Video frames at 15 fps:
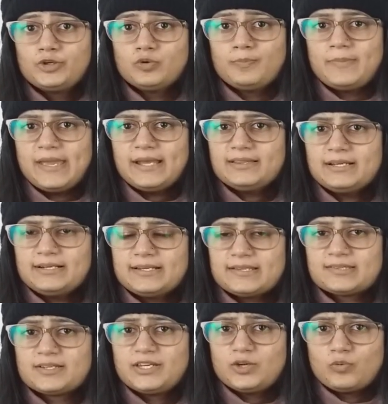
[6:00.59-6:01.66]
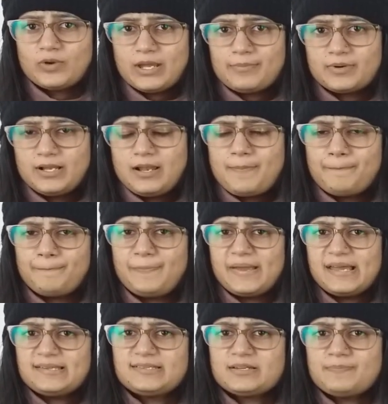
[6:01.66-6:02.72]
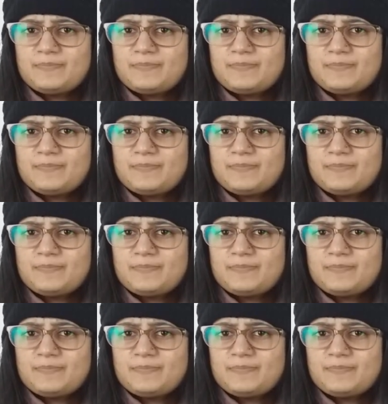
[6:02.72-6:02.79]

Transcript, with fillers: To make the disc durable, paste a